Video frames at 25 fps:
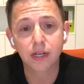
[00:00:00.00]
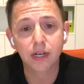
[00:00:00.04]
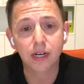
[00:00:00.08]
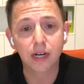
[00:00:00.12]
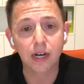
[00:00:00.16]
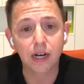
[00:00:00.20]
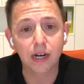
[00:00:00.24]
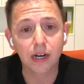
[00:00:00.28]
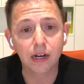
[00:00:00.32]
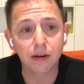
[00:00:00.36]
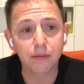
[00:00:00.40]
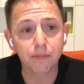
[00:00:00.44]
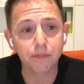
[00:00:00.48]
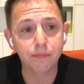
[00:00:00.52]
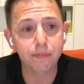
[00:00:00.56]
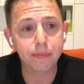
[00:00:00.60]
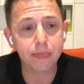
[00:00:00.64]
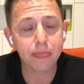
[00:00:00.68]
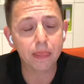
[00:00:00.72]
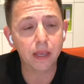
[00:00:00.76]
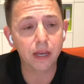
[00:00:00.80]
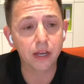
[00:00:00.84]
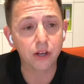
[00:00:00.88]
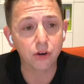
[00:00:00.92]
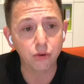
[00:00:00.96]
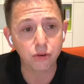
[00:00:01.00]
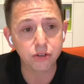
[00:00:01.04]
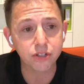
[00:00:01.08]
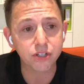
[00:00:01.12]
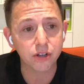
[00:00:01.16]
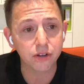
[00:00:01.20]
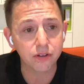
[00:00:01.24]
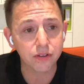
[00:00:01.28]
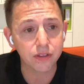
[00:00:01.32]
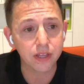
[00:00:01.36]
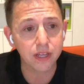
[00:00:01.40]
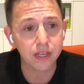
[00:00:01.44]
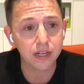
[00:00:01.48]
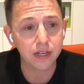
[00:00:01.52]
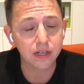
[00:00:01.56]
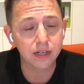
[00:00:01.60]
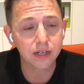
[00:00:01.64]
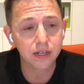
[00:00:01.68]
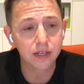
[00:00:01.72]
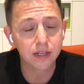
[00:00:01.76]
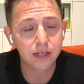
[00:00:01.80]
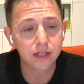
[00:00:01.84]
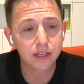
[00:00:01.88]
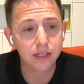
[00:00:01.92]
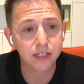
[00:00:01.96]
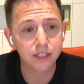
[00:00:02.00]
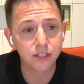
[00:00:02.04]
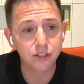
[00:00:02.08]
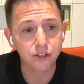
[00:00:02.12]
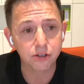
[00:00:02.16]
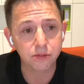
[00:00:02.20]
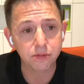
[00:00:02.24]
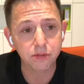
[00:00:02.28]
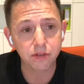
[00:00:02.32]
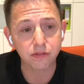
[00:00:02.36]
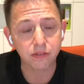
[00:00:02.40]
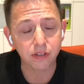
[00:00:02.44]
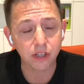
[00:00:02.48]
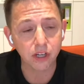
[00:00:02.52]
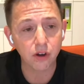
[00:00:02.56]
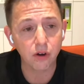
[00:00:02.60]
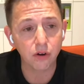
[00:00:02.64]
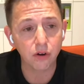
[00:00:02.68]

And also then, in terms of the